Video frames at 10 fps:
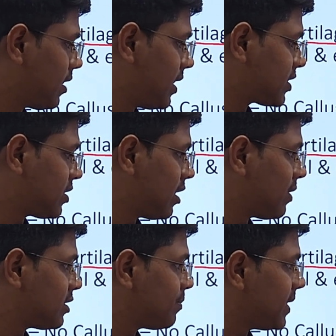external
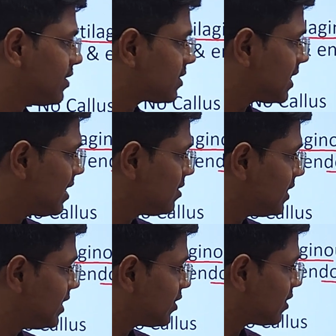one is the periosteal, the
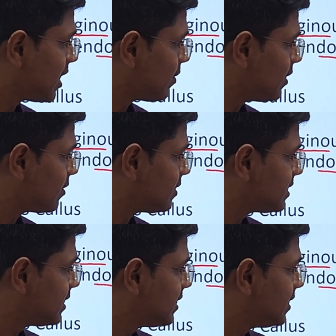internal one you can
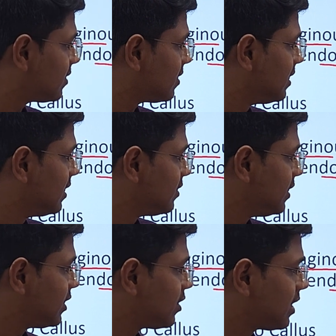see here, the
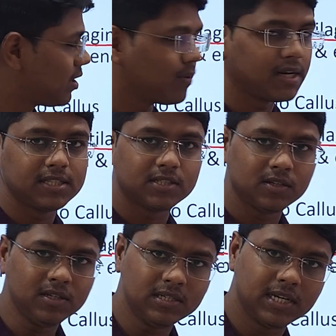internal one is
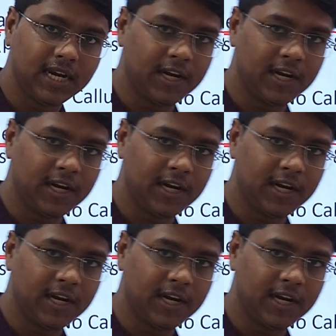the